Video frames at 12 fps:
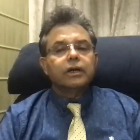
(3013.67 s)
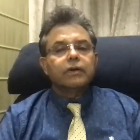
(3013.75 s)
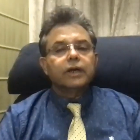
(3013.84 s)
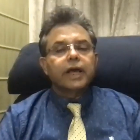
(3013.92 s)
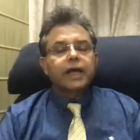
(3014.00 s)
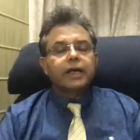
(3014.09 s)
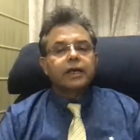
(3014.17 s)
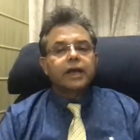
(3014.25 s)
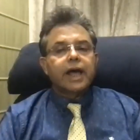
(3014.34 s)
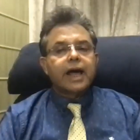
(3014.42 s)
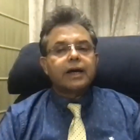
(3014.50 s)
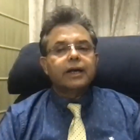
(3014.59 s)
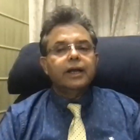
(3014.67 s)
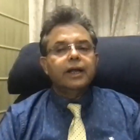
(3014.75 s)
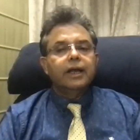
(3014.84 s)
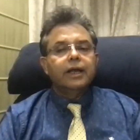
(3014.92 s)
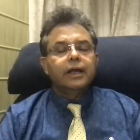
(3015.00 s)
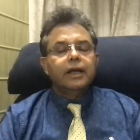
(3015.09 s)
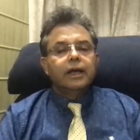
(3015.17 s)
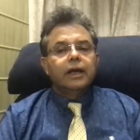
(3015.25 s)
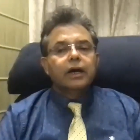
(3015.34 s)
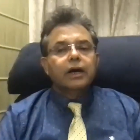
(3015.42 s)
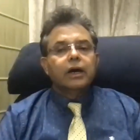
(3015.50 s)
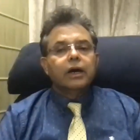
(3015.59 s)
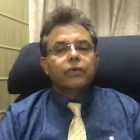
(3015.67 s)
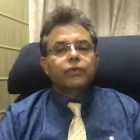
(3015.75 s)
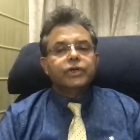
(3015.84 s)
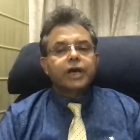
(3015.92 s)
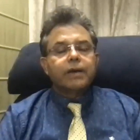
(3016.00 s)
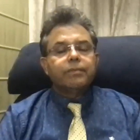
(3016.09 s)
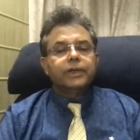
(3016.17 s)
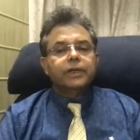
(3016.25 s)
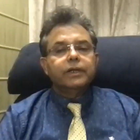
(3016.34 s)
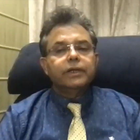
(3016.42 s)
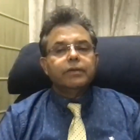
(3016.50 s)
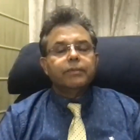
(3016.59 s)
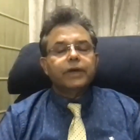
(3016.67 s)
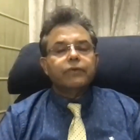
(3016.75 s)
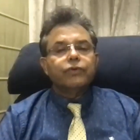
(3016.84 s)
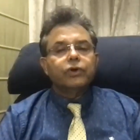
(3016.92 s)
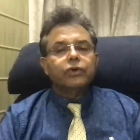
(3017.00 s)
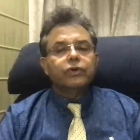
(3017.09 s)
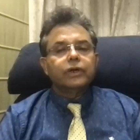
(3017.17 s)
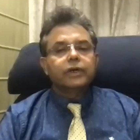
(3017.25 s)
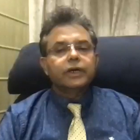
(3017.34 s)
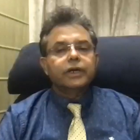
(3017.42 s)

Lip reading: like in acne, which happen in the perifollicular